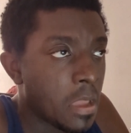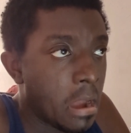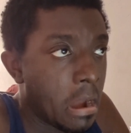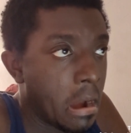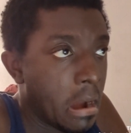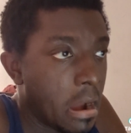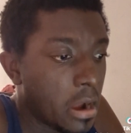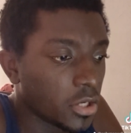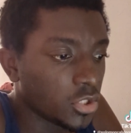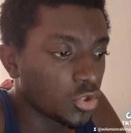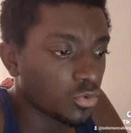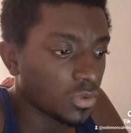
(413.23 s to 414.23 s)

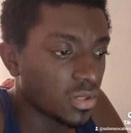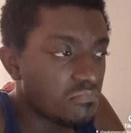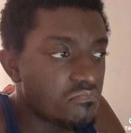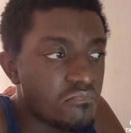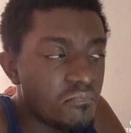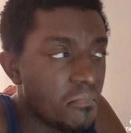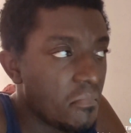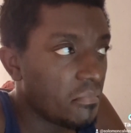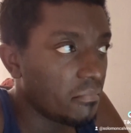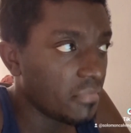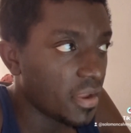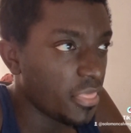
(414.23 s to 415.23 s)
$130
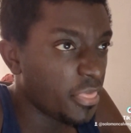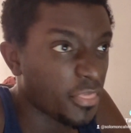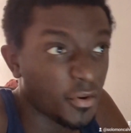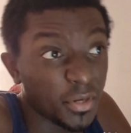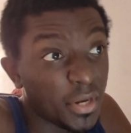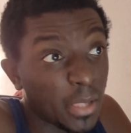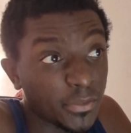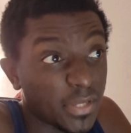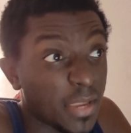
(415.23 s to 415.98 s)
to